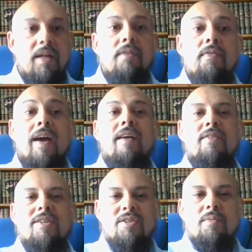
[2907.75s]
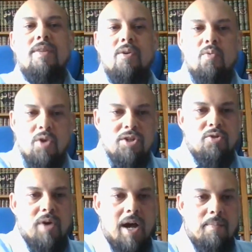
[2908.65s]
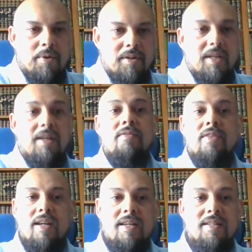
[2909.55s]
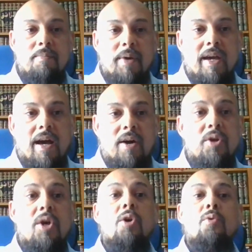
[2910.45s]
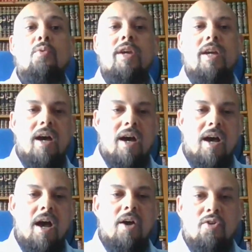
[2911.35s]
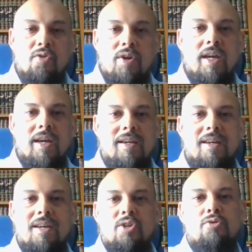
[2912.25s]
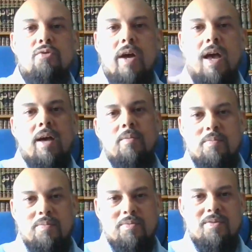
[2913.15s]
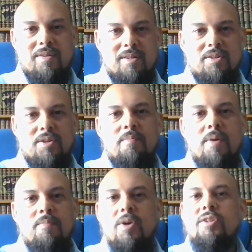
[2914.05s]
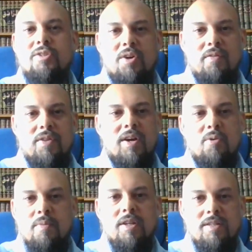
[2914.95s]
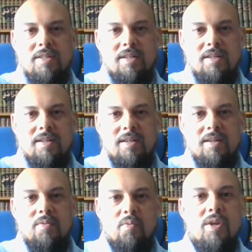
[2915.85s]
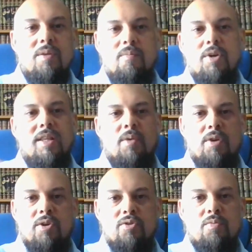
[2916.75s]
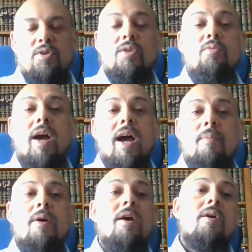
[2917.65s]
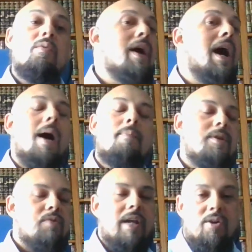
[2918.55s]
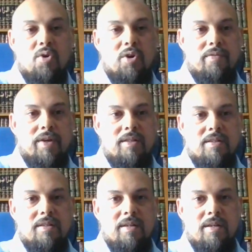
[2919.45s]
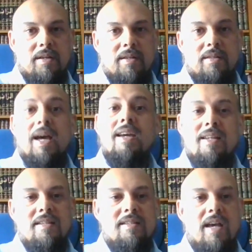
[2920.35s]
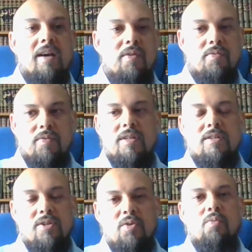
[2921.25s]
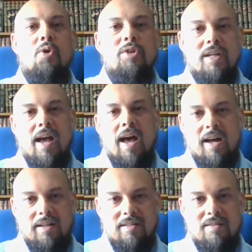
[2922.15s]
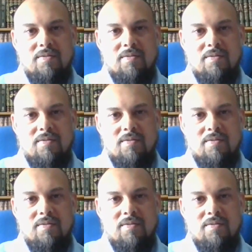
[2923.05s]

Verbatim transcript: if ever something was to happen, if there is a payout, we are agreeing to help the members of the community with the money that we're contributing. We are, ha we are happy to let go of it. That in itself is a rewarding act